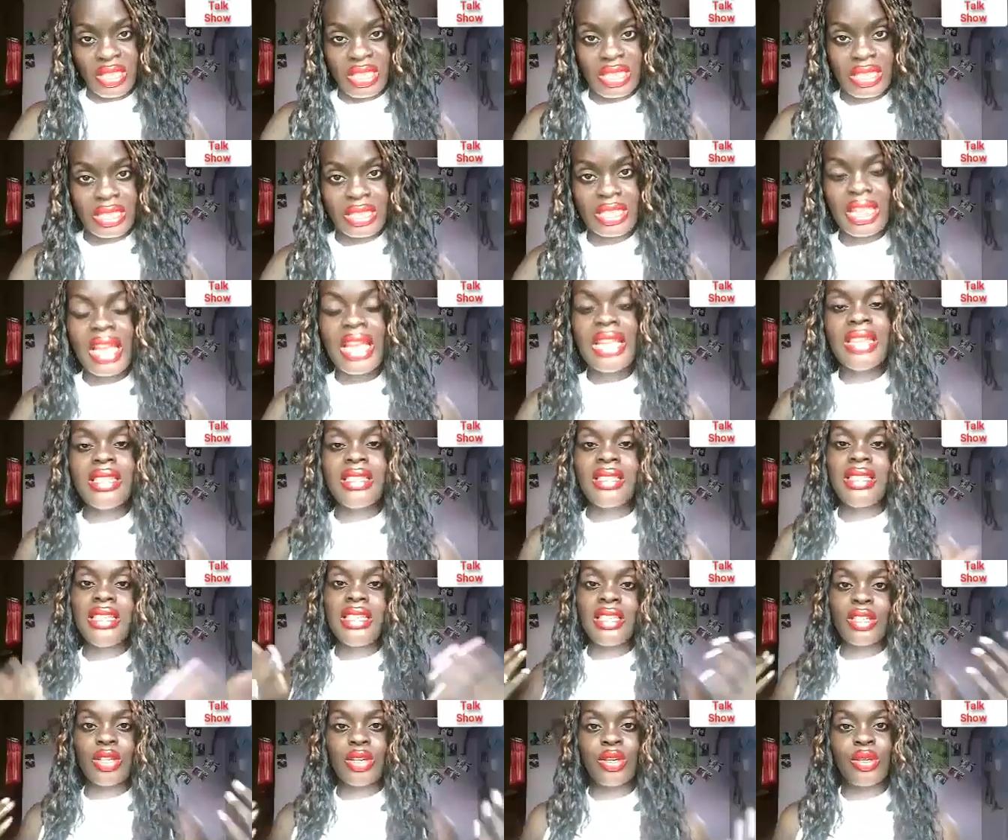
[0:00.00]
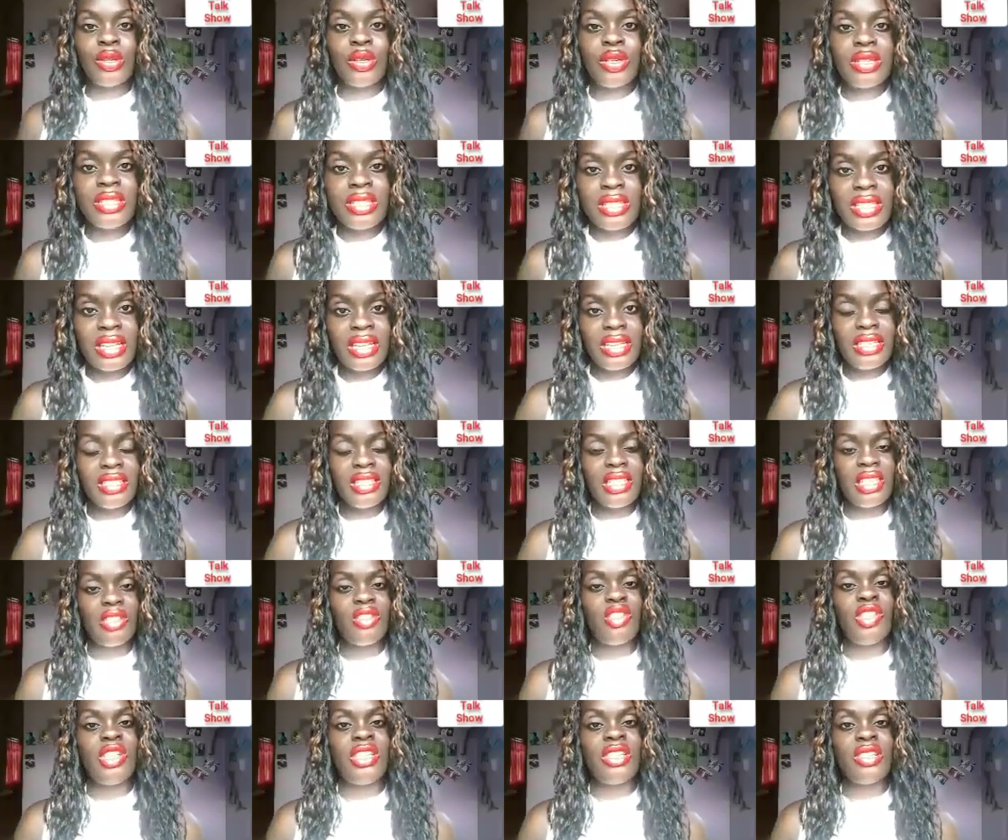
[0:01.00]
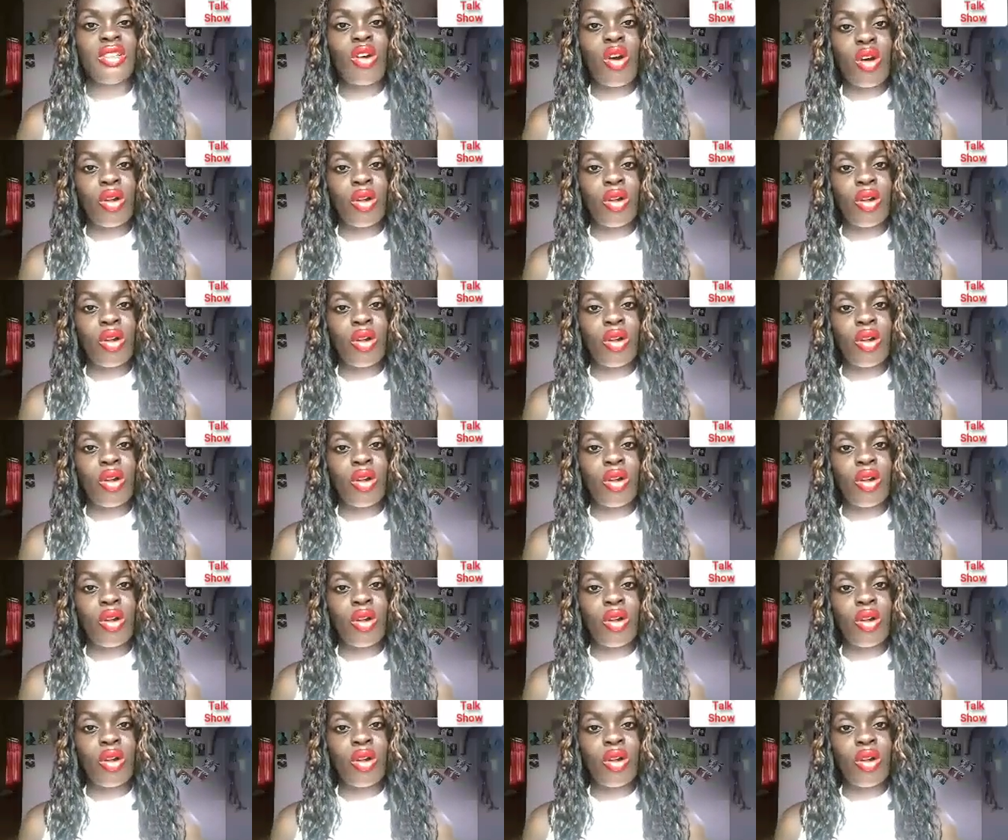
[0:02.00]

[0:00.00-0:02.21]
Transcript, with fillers: these signs these are good signs if she's